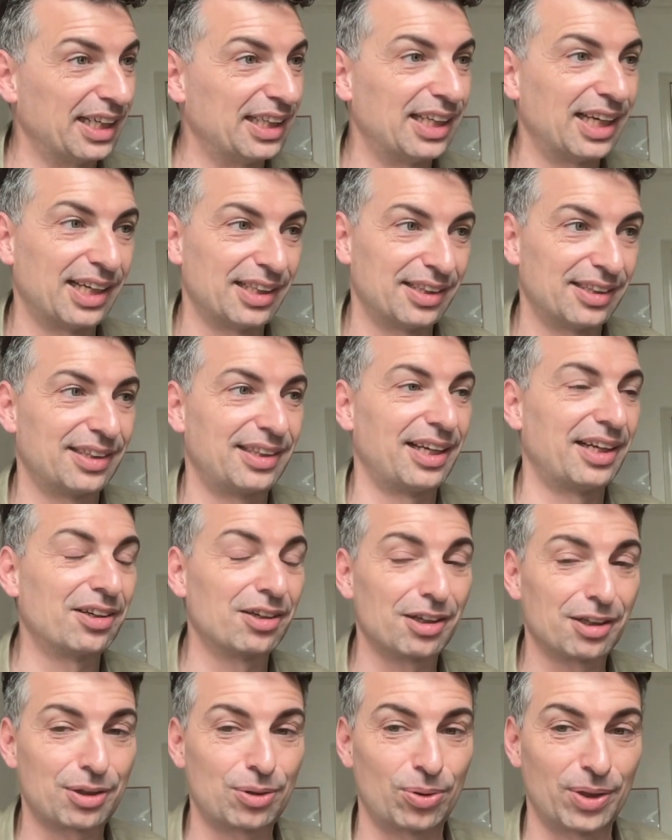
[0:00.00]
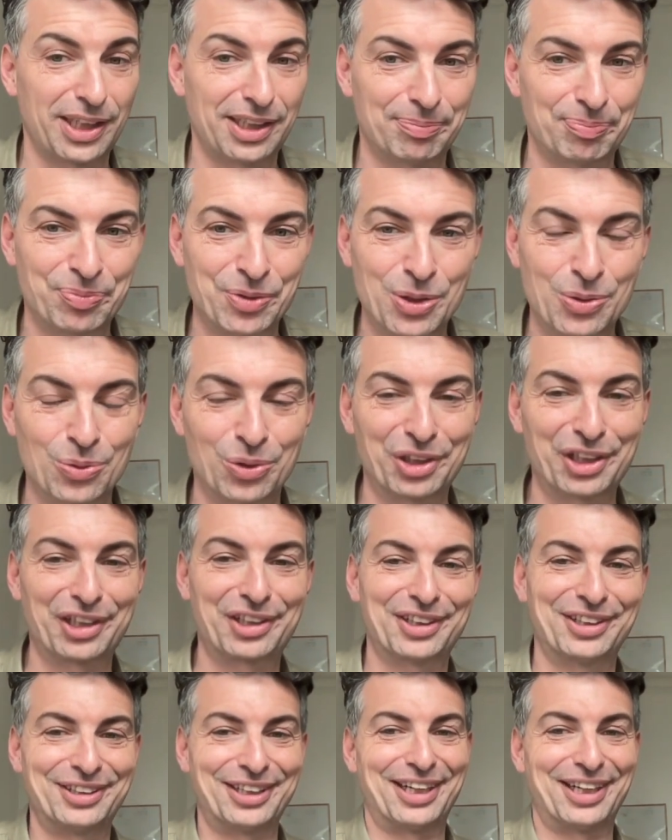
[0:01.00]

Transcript: Yeah, they are quite, what are they,